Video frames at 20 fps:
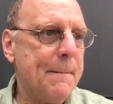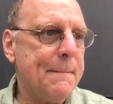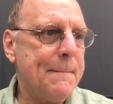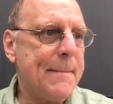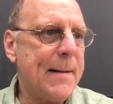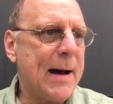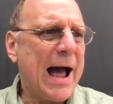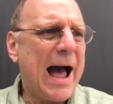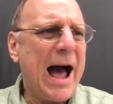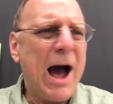
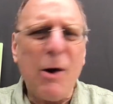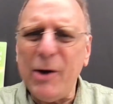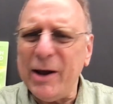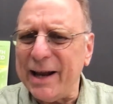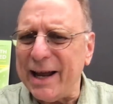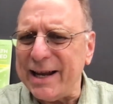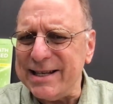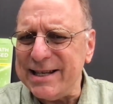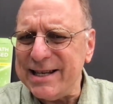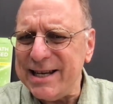how can
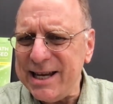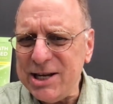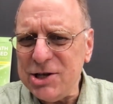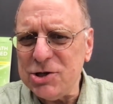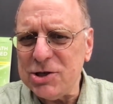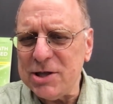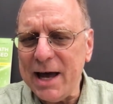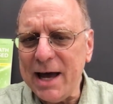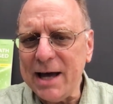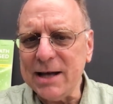I teach
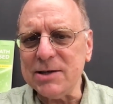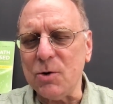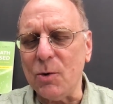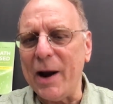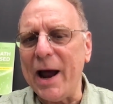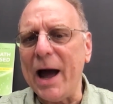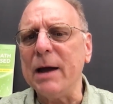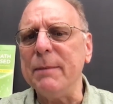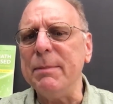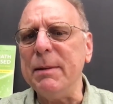that or
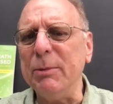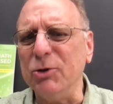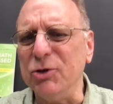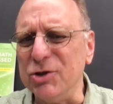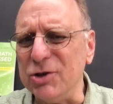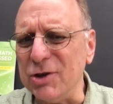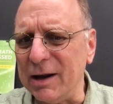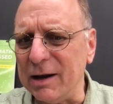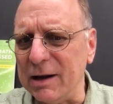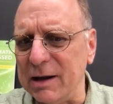how can people
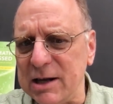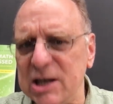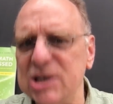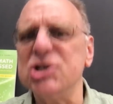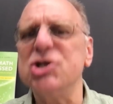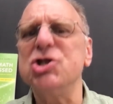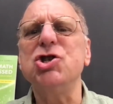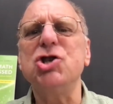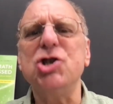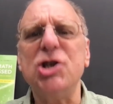uh,
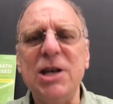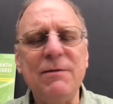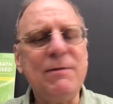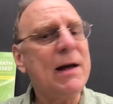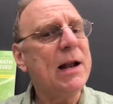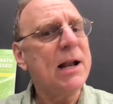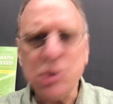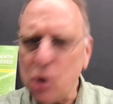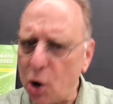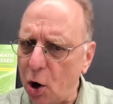achieve that?
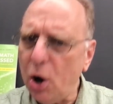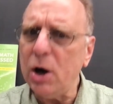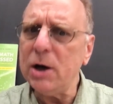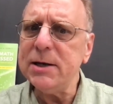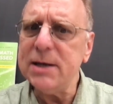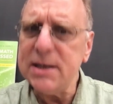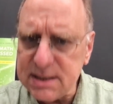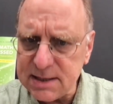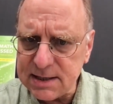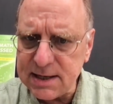It's hard
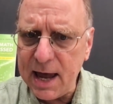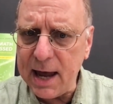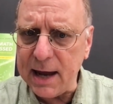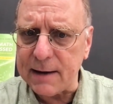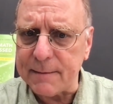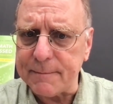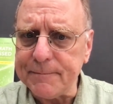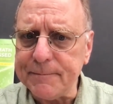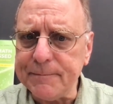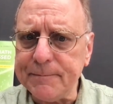to
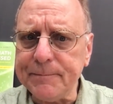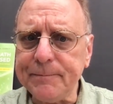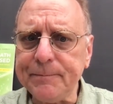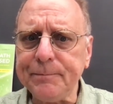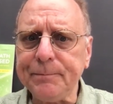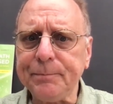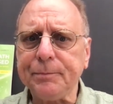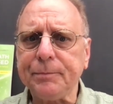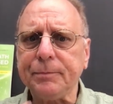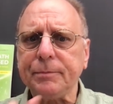say.
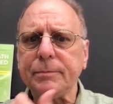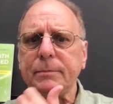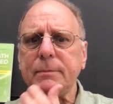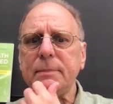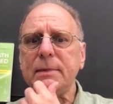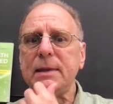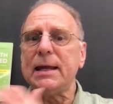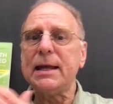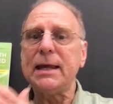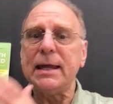
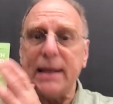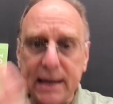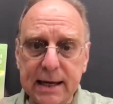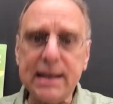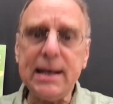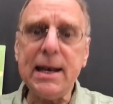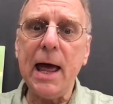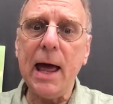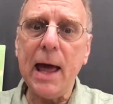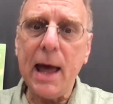
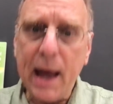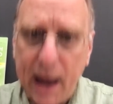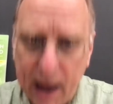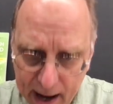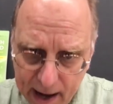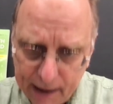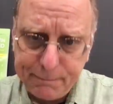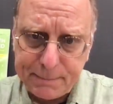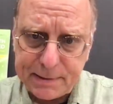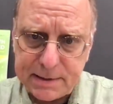It
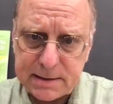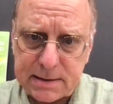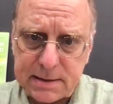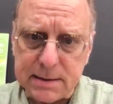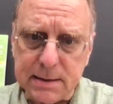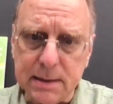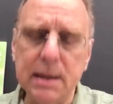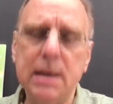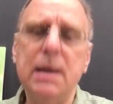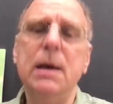happens
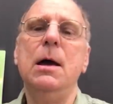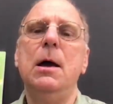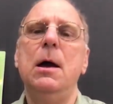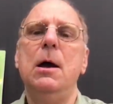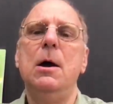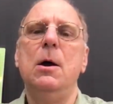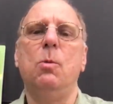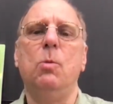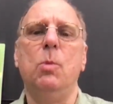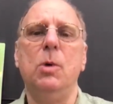
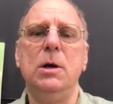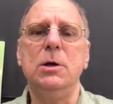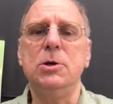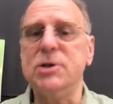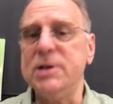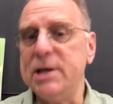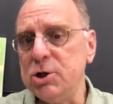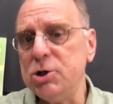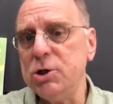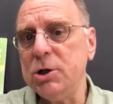when you're
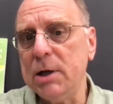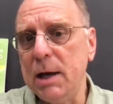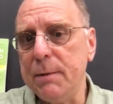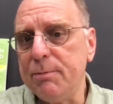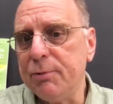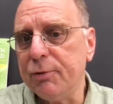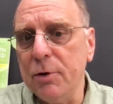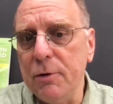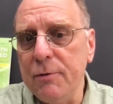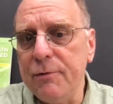teaching a
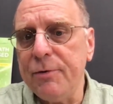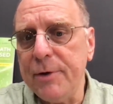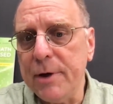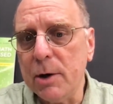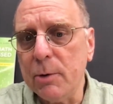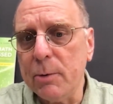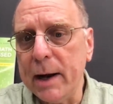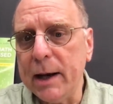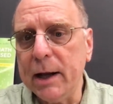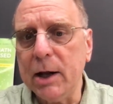proof
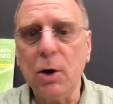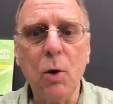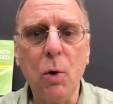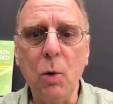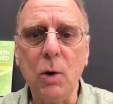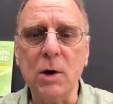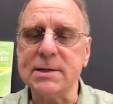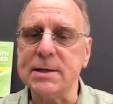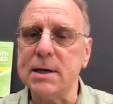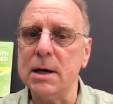theoretic
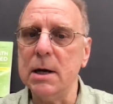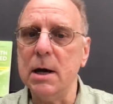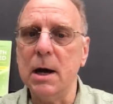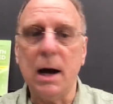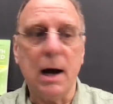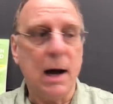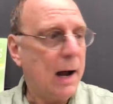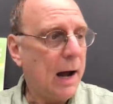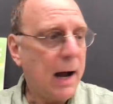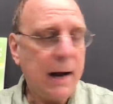course,
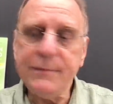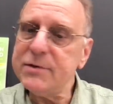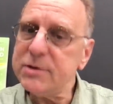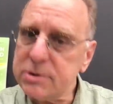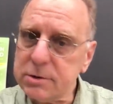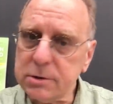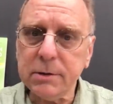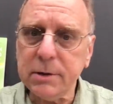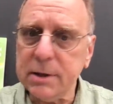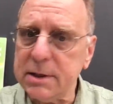I've
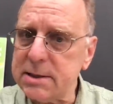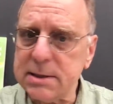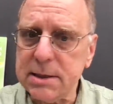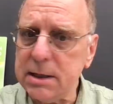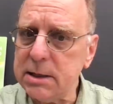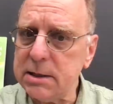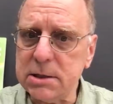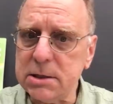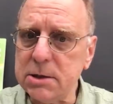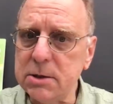certainly
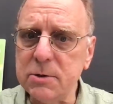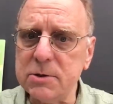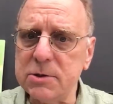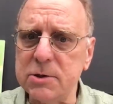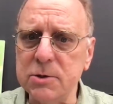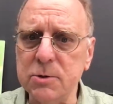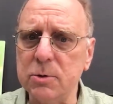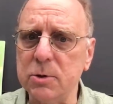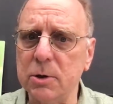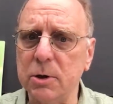seen students
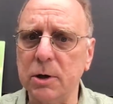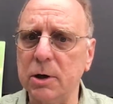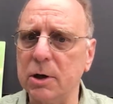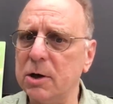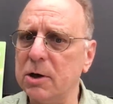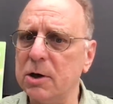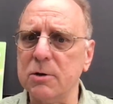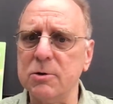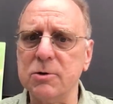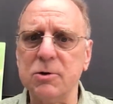who are
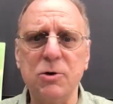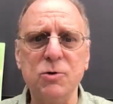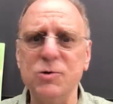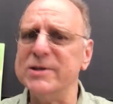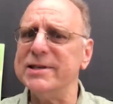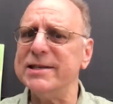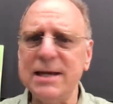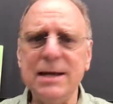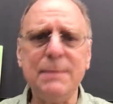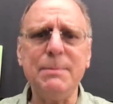who
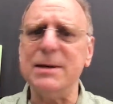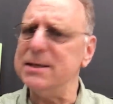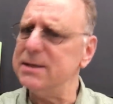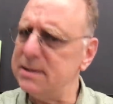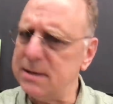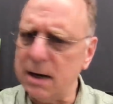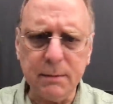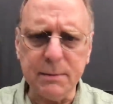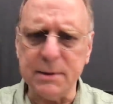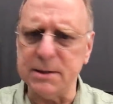seem as
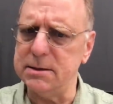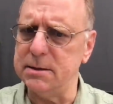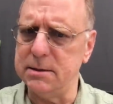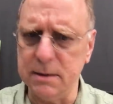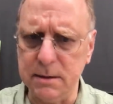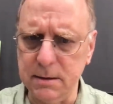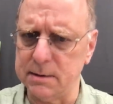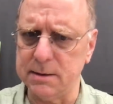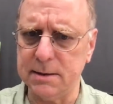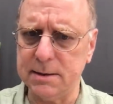dumb as
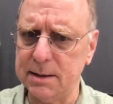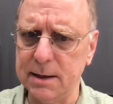dirt,